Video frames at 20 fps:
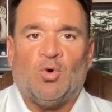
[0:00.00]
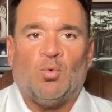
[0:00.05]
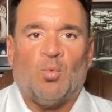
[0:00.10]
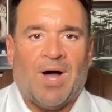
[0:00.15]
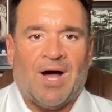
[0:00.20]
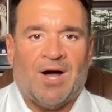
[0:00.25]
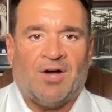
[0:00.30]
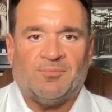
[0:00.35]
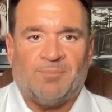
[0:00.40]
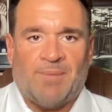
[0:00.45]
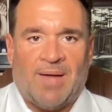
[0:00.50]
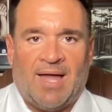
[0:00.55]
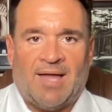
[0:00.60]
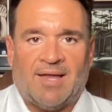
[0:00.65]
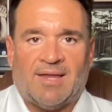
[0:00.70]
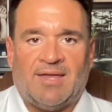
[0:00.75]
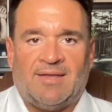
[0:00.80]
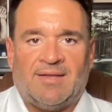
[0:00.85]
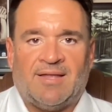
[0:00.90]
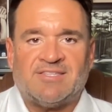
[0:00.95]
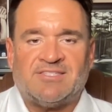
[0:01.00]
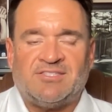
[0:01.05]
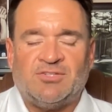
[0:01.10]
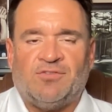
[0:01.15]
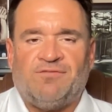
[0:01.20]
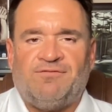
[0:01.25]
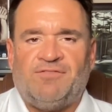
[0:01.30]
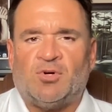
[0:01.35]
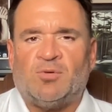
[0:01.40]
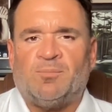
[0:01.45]
a while back, and I
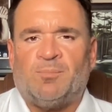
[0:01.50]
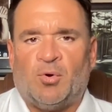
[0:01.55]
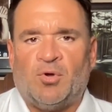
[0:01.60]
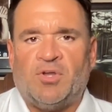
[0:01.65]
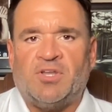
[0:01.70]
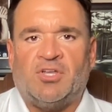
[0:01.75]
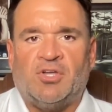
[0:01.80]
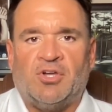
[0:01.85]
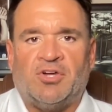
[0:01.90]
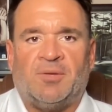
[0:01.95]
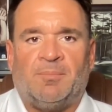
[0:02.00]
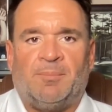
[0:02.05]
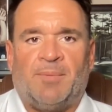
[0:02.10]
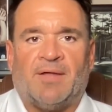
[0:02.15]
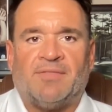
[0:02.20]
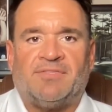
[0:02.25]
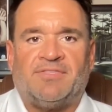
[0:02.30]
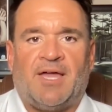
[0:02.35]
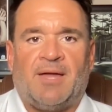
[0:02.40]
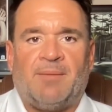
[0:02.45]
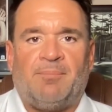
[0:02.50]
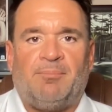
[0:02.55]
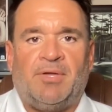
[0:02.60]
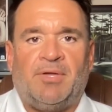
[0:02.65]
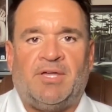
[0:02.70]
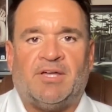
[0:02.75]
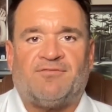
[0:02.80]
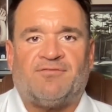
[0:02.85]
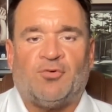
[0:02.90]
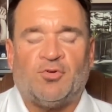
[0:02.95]
still feel pretty good about that
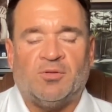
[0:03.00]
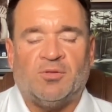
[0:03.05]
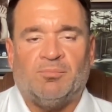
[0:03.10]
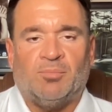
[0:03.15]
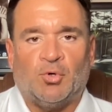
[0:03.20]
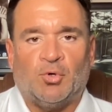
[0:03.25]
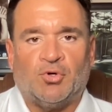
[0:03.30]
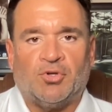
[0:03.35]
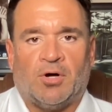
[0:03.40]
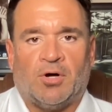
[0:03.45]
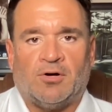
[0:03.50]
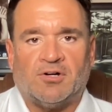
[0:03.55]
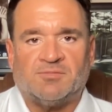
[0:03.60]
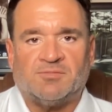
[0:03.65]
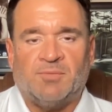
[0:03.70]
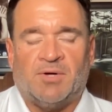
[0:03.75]
pick for the Bulldogs.